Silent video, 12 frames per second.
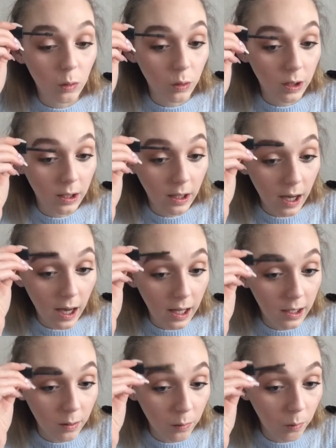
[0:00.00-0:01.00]
going
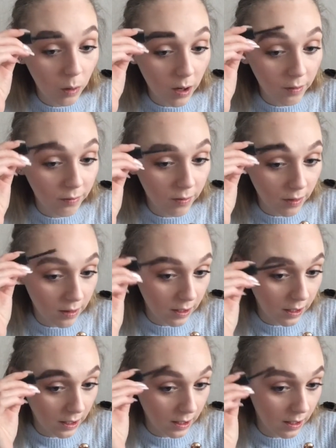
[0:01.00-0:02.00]
in with
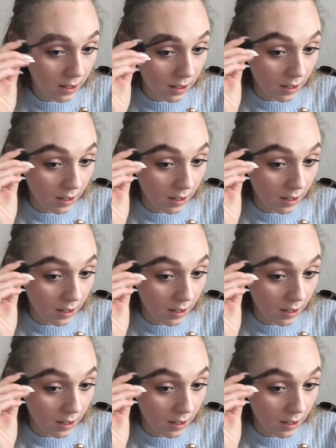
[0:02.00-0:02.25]
the